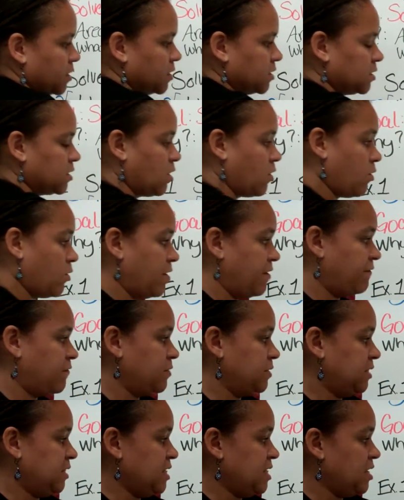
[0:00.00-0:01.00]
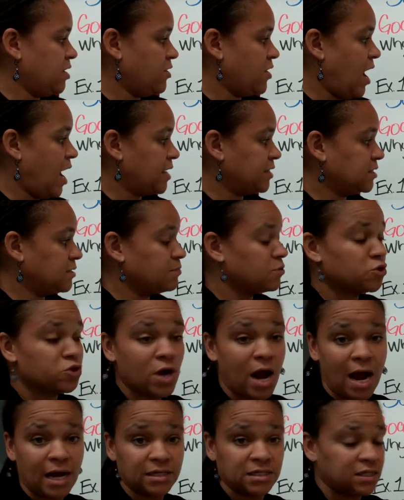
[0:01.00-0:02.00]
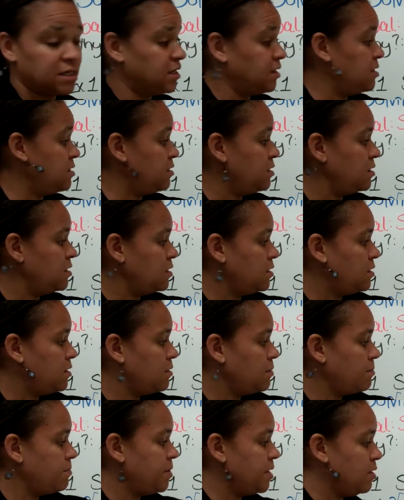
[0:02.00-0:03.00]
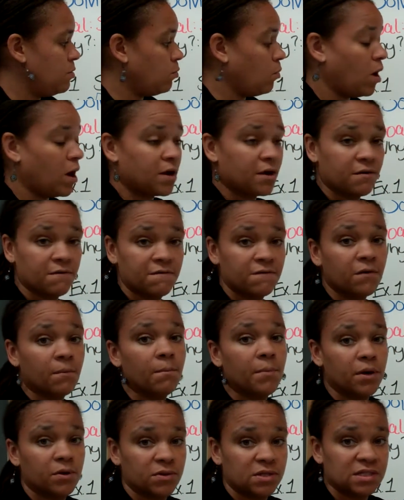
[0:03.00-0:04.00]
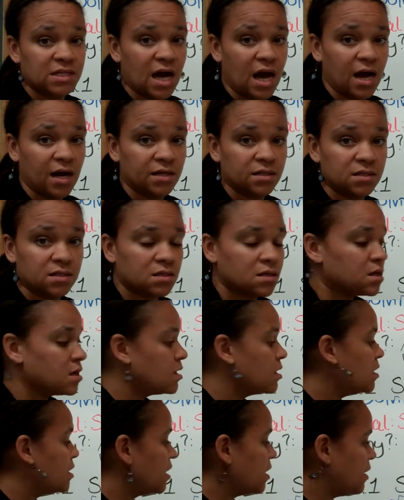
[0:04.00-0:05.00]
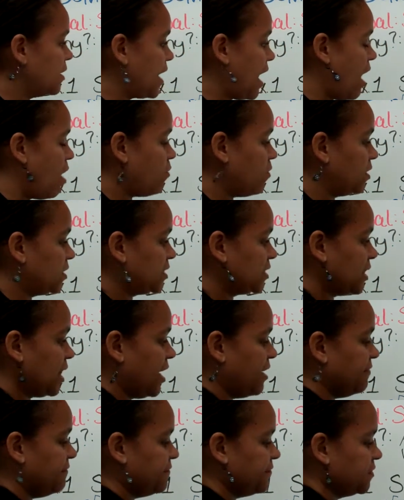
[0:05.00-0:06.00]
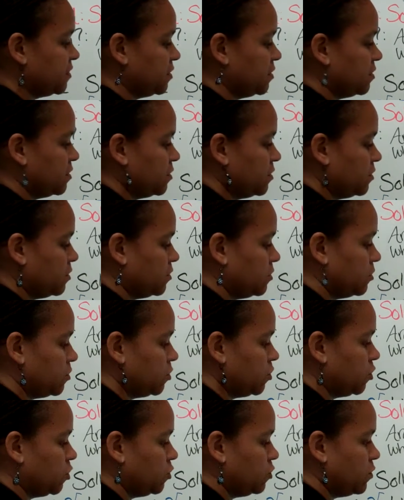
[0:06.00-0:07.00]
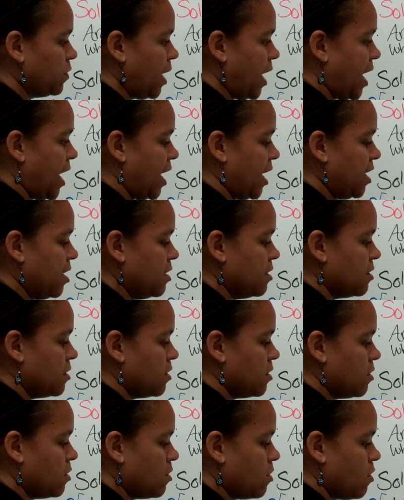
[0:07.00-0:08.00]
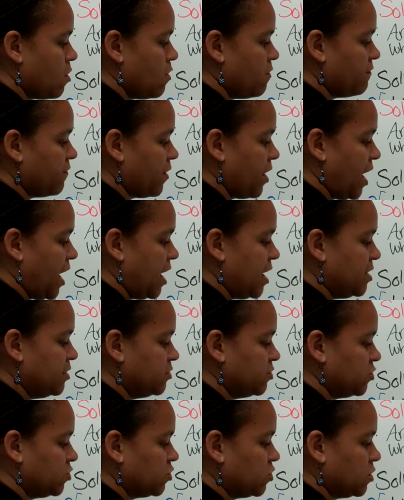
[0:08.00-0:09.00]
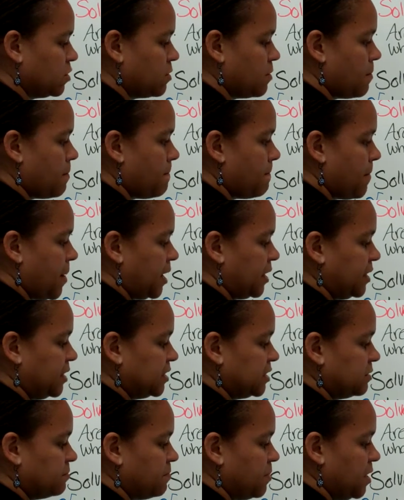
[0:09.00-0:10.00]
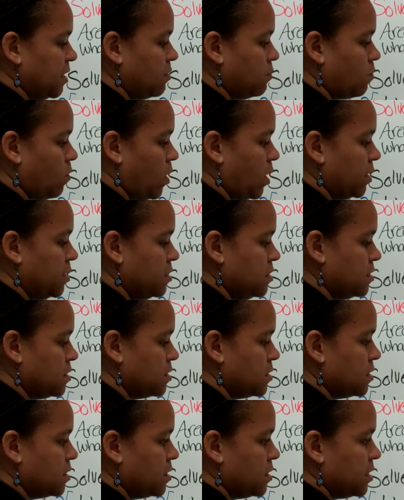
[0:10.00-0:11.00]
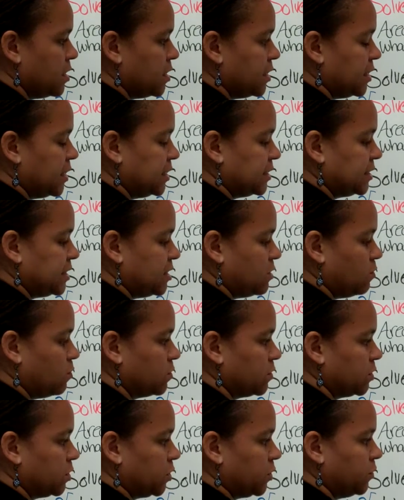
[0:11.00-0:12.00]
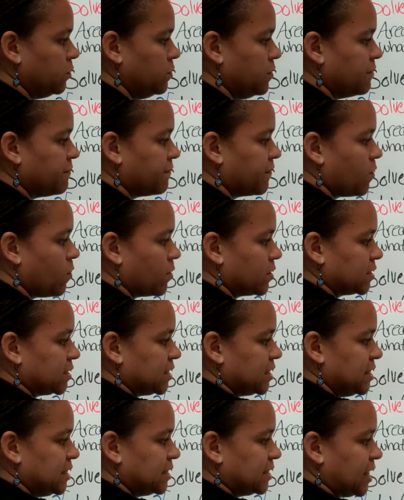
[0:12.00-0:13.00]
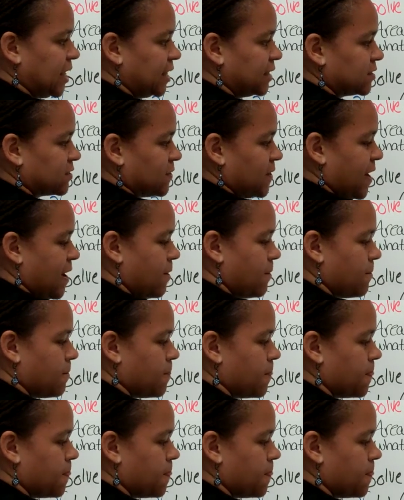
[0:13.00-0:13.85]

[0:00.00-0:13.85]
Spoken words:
So if you see here, I subtracted b1 from both sides. Now what's left? 2a over h minus b1 is equal to, of course these cancel out,